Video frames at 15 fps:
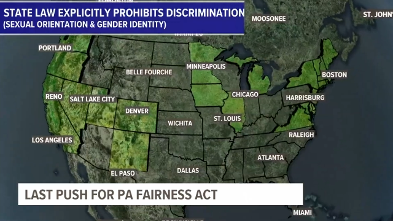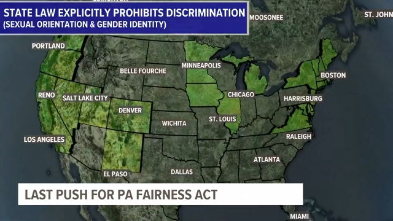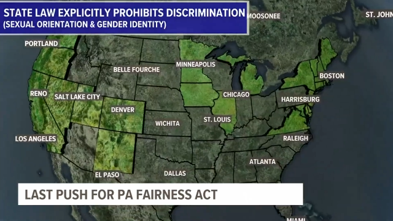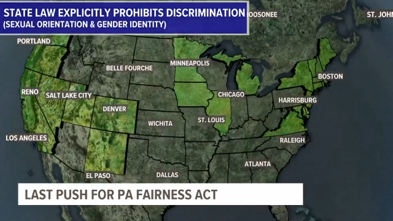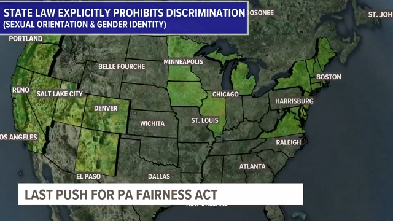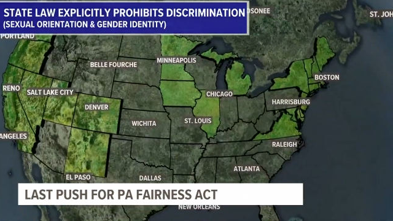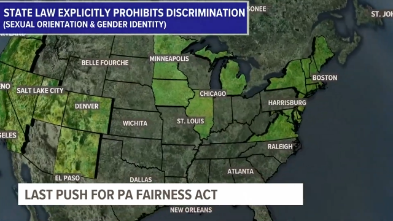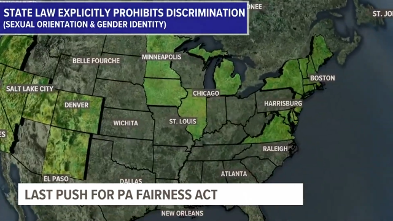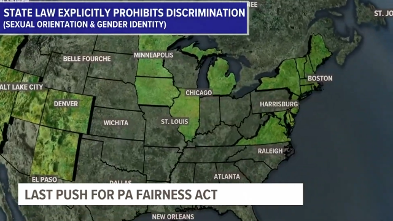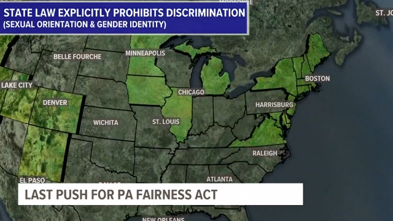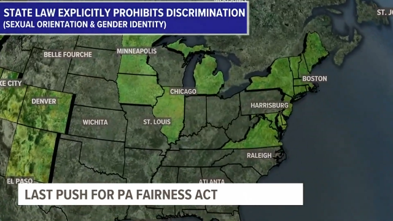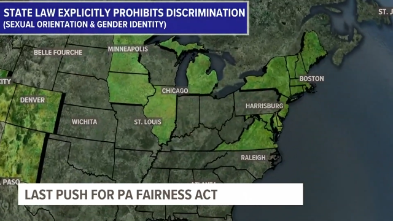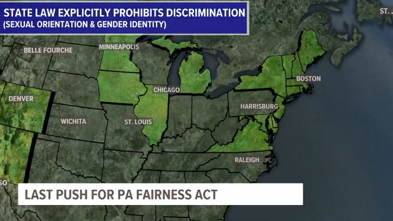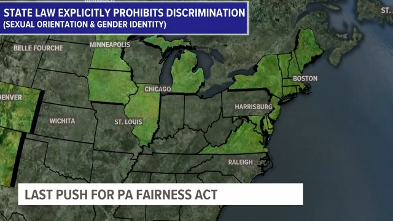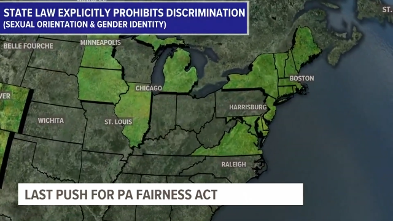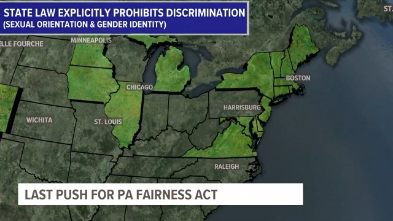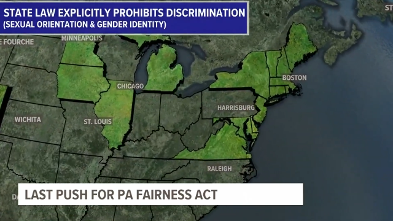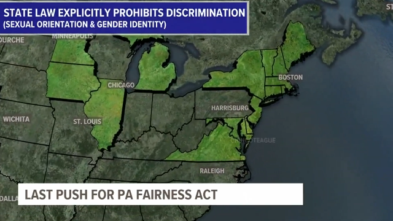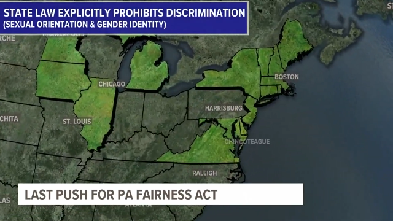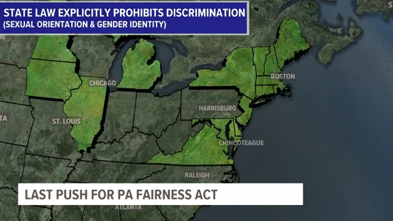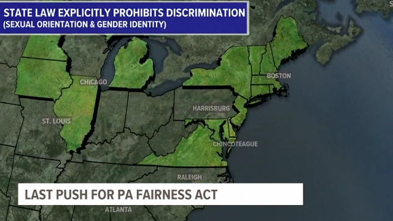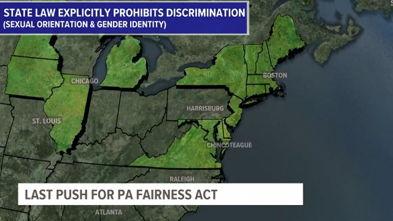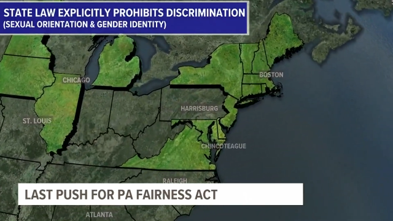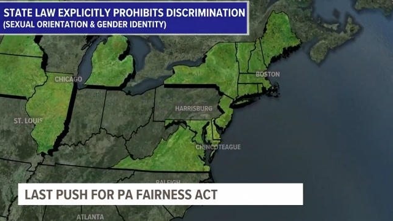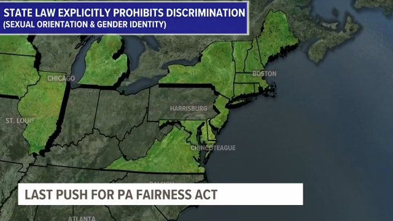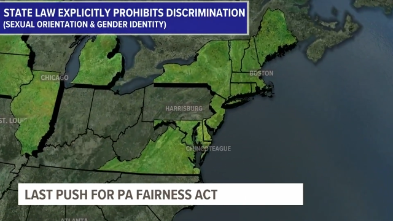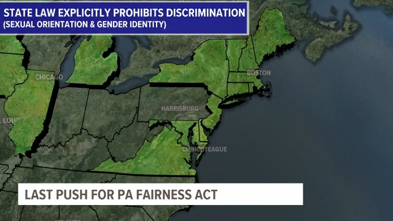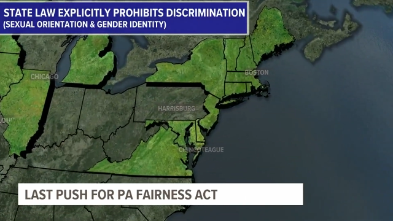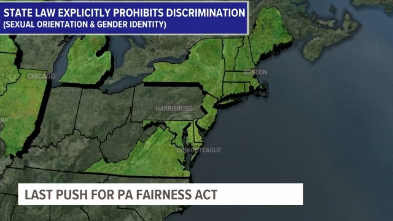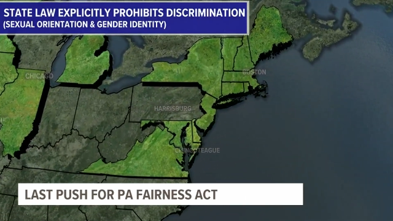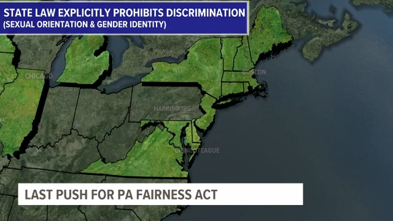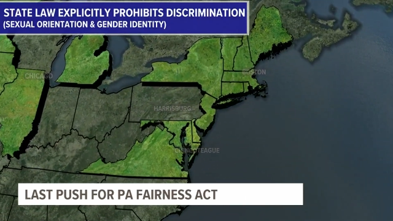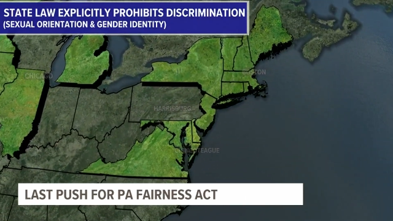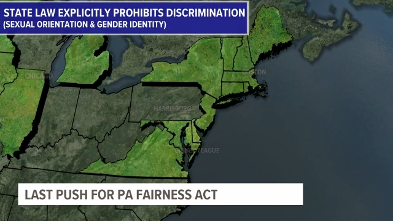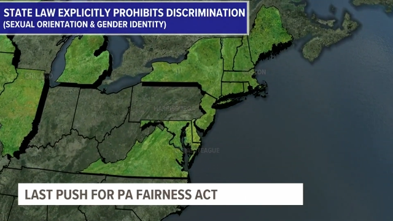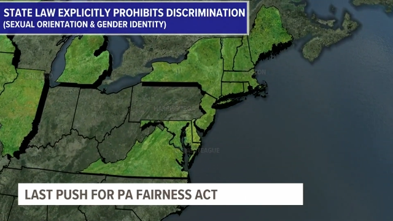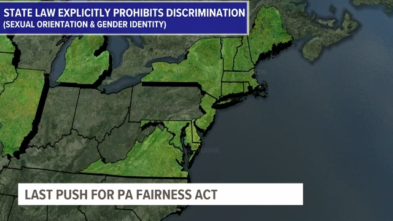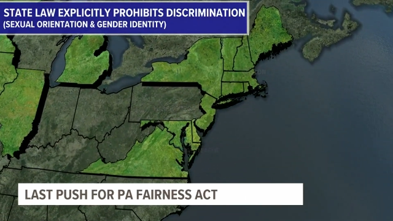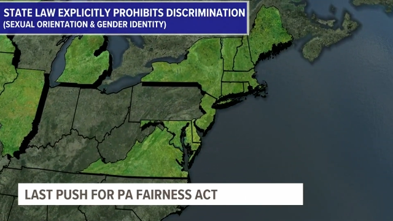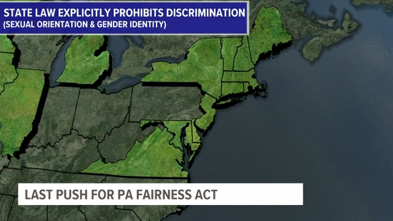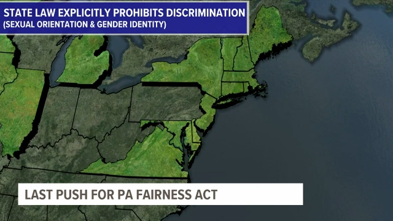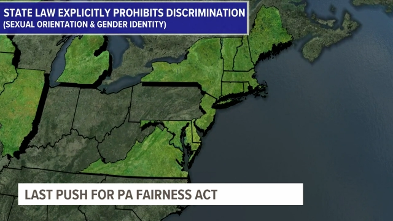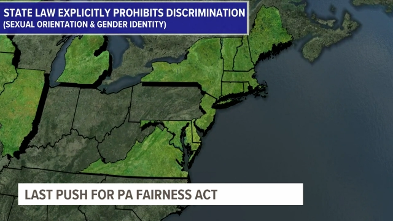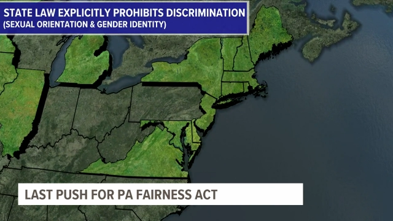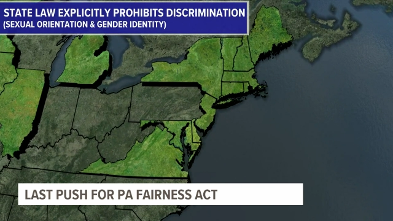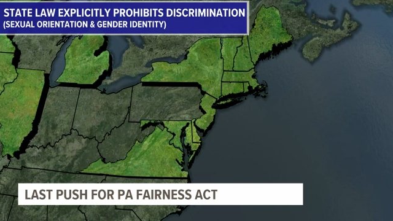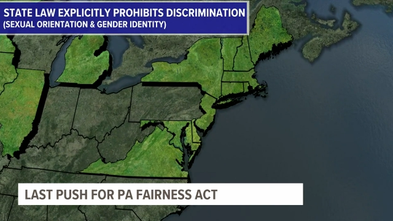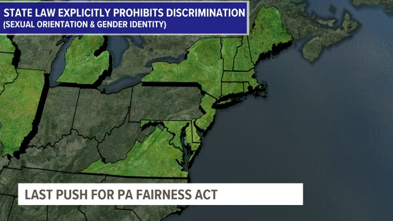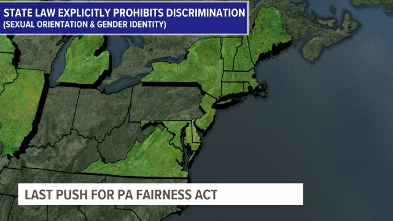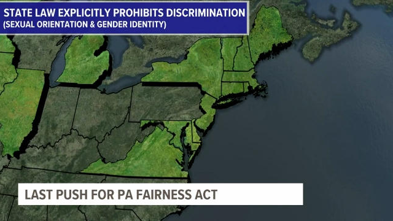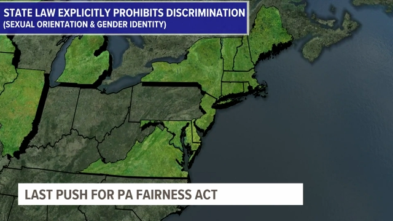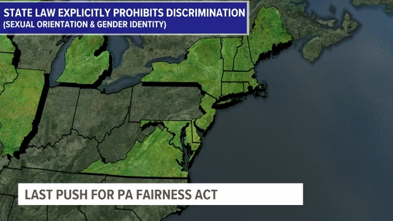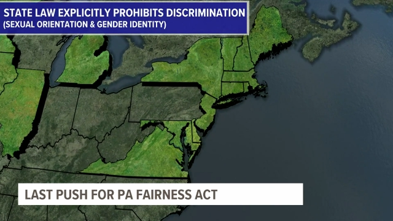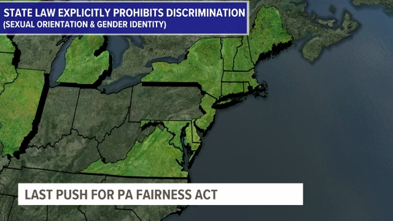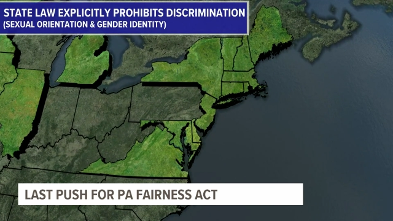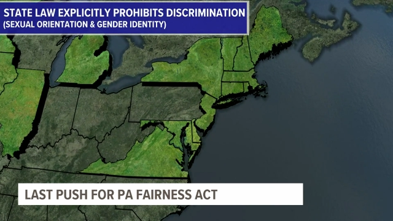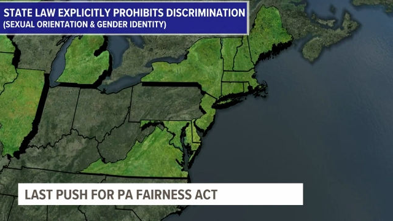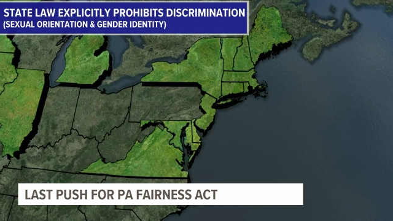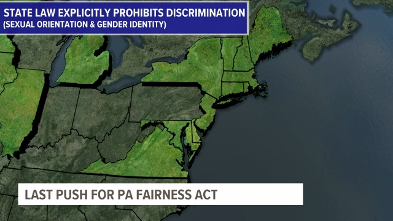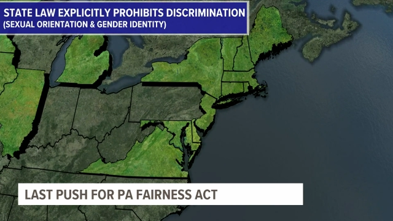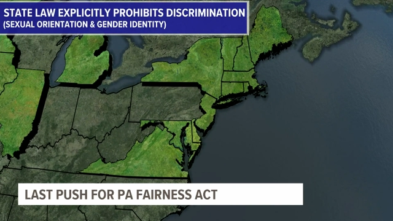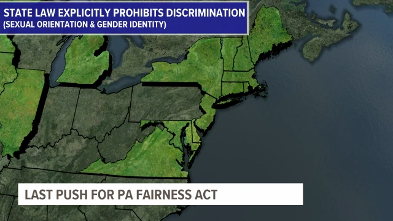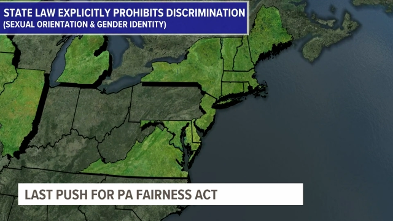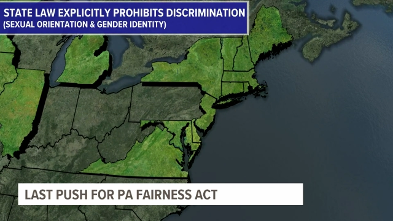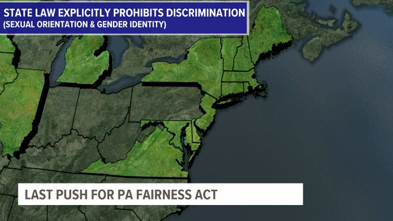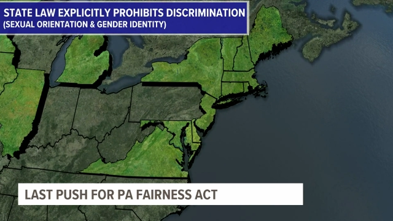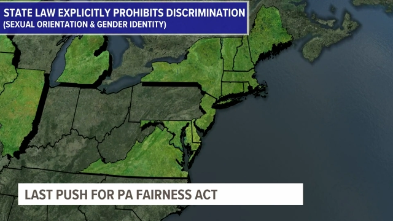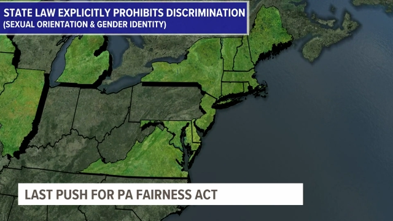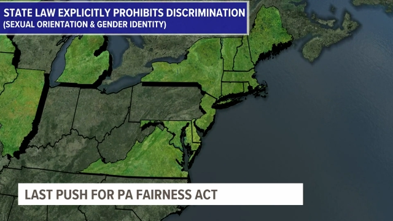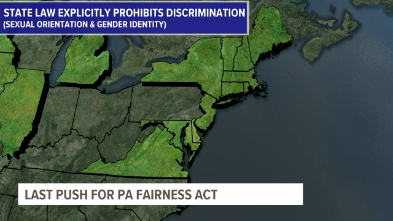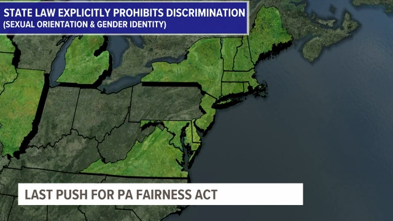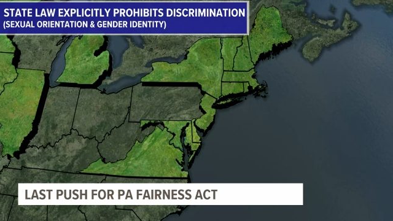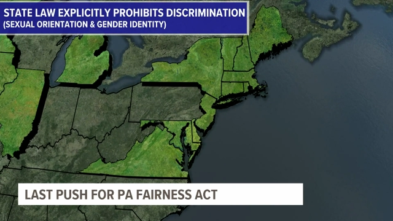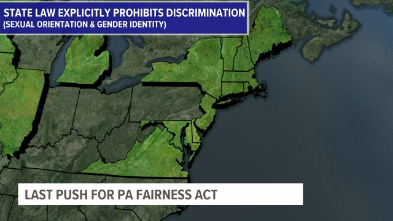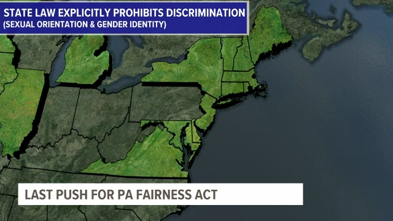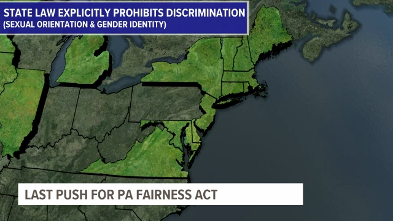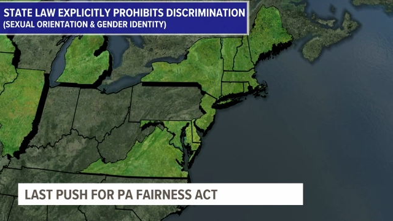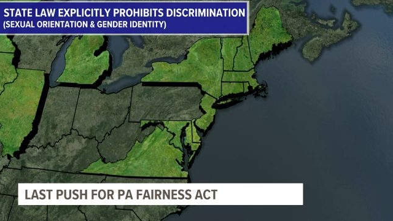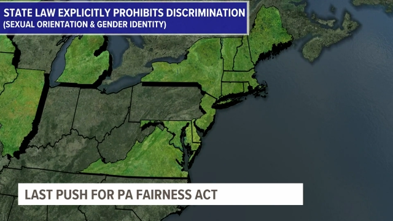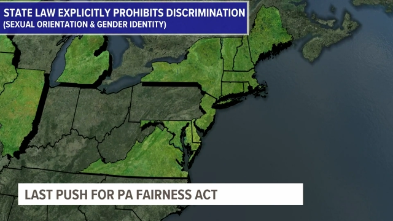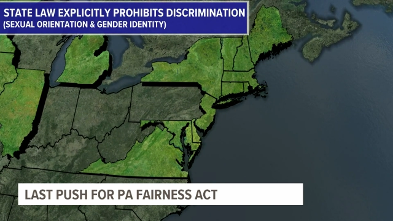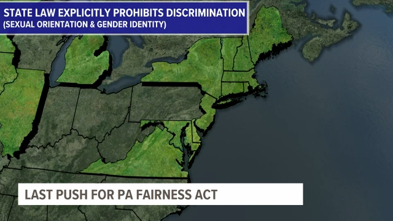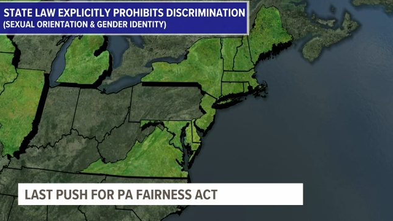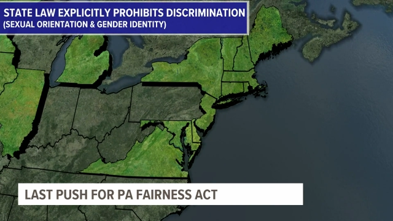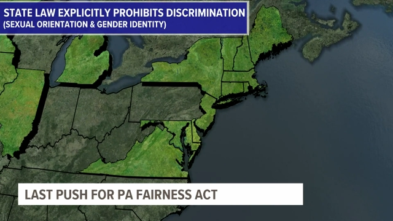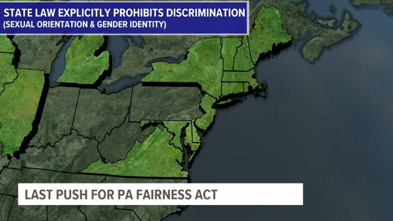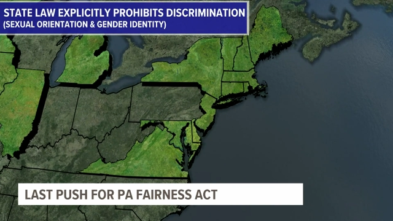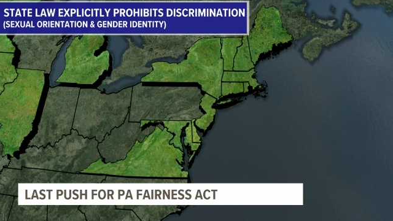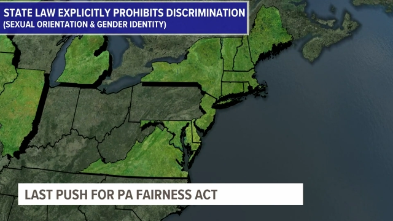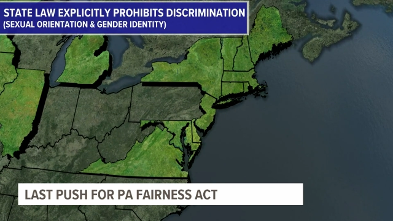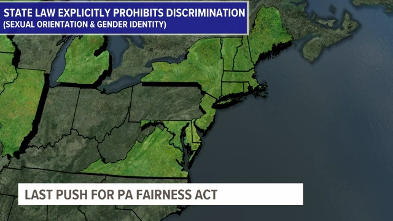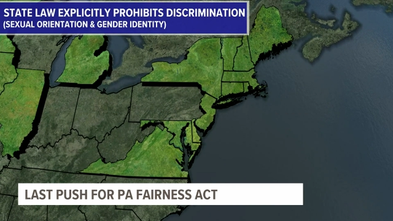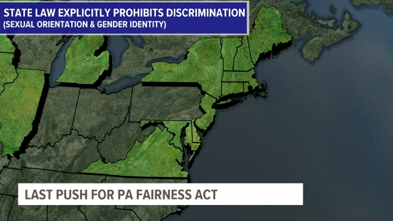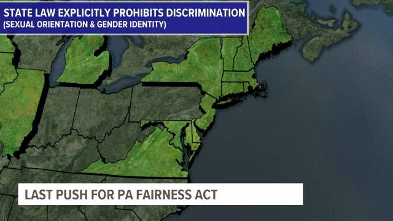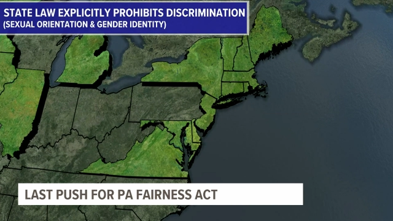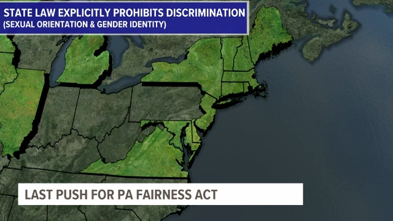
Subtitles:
[unreadable: no face in view]